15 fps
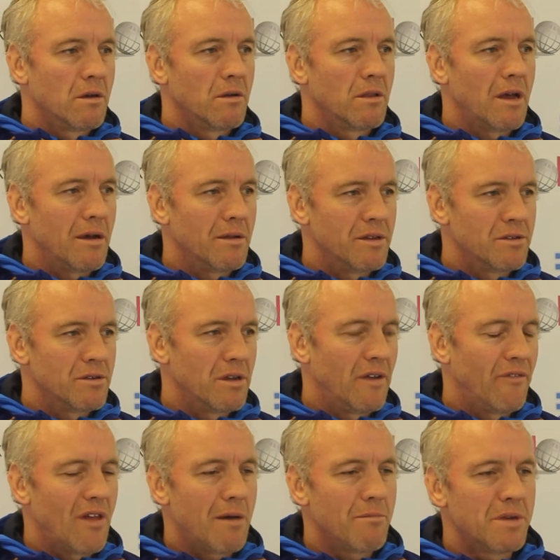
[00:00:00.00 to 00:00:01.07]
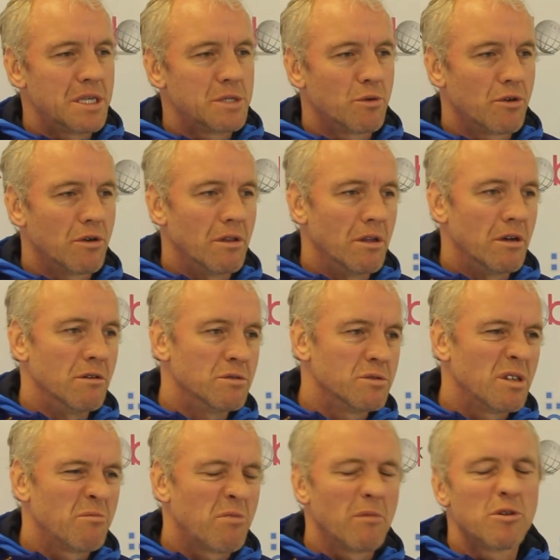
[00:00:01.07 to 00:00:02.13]
that if that means we're going to lose,
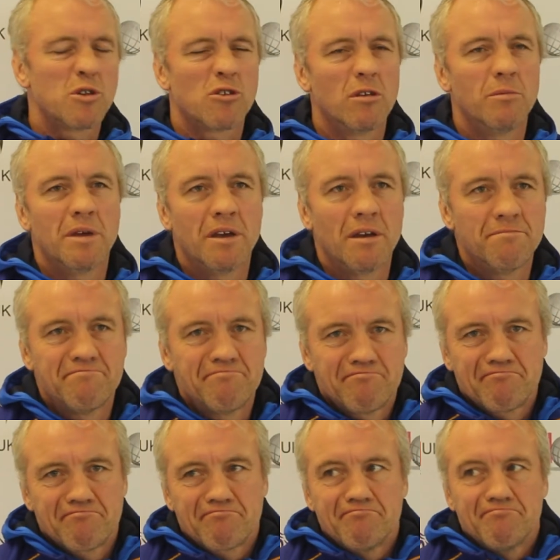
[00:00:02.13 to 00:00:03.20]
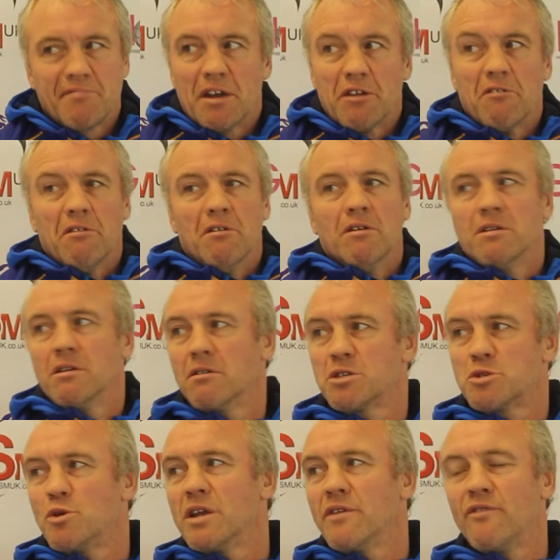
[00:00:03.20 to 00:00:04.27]
it probably should have been a
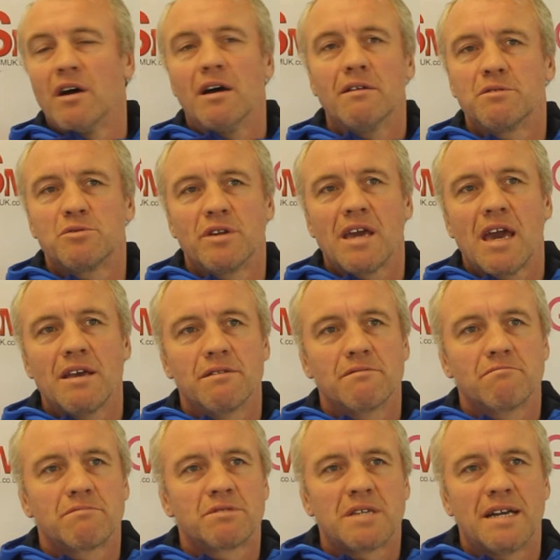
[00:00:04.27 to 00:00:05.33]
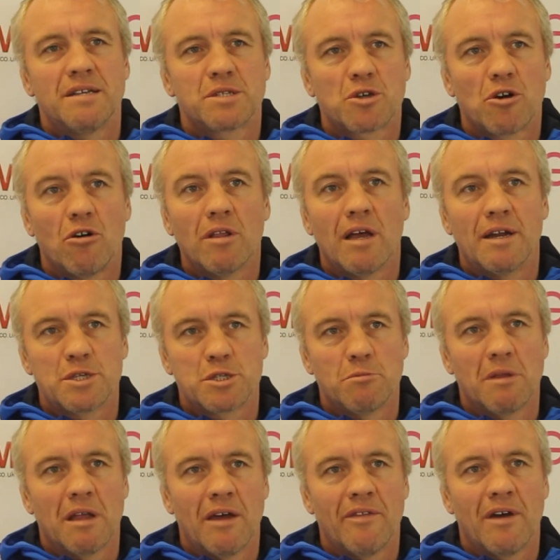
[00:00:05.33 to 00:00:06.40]
25, 28, 10 scoreline or
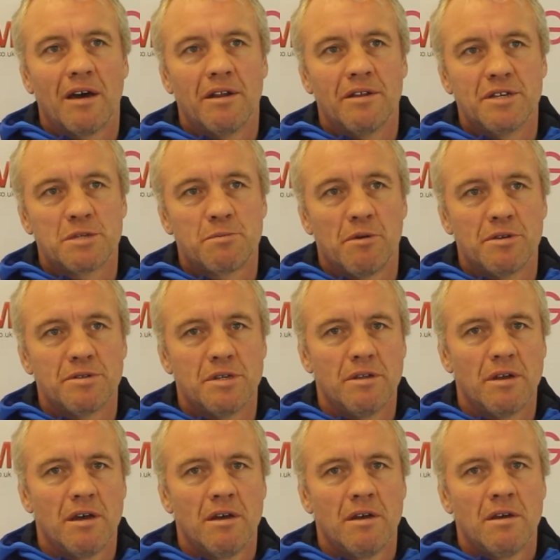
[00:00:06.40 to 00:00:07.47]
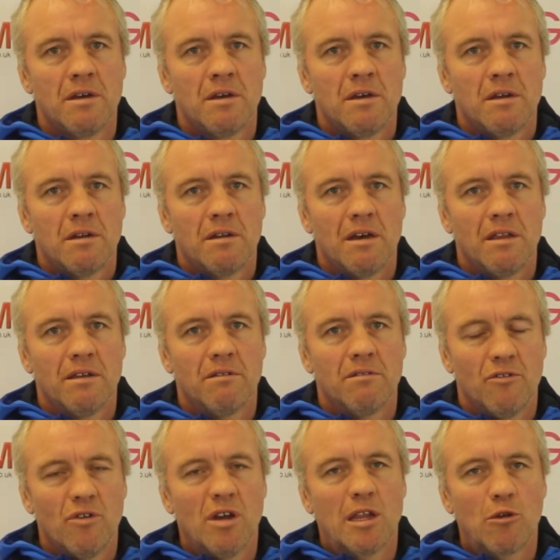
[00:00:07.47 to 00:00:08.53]
something like that, and a disappointing day. Now,
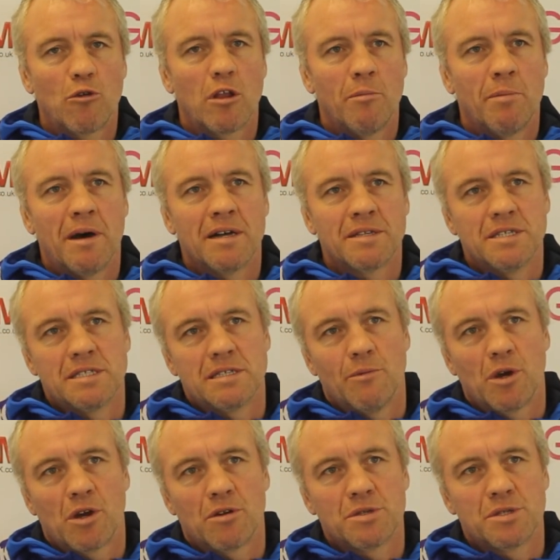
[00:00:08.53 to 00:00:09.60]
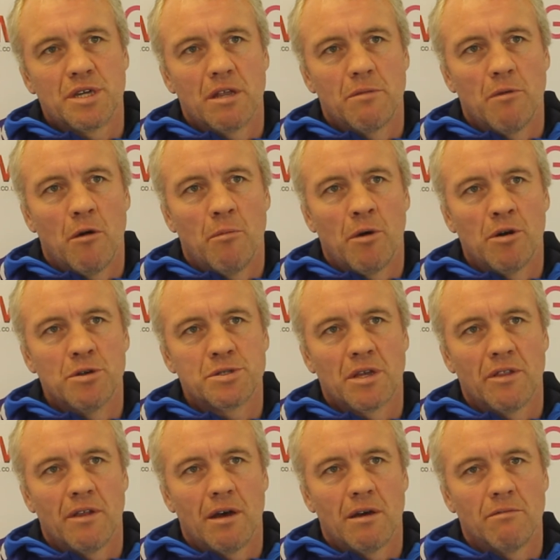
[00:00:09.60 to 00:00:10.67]
the real ugly part is that we conceded more points
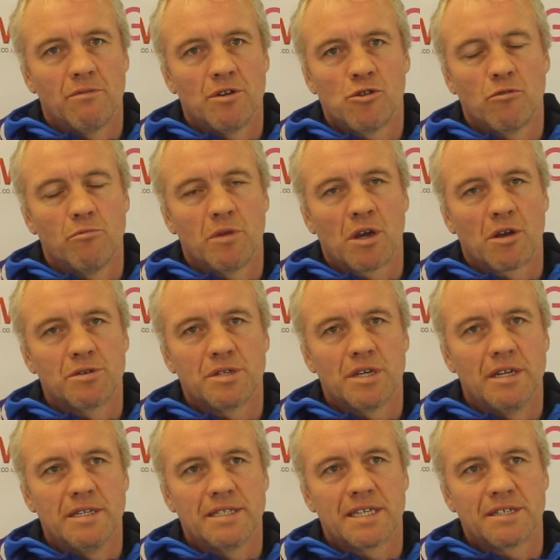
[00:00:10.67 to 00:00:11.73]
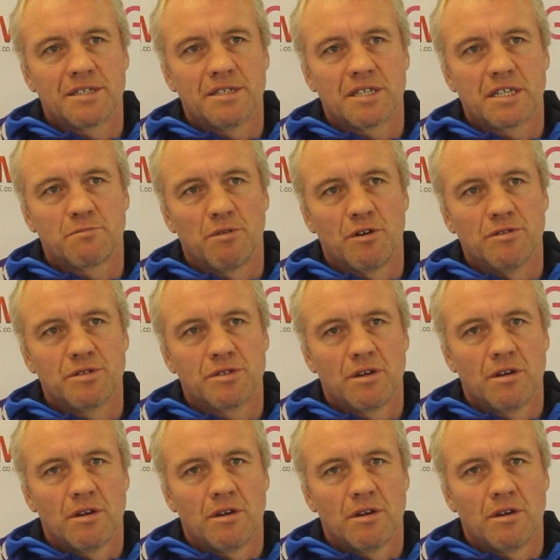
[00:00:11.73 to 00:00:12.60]
than that, and we shouldn't be conceding 66 points.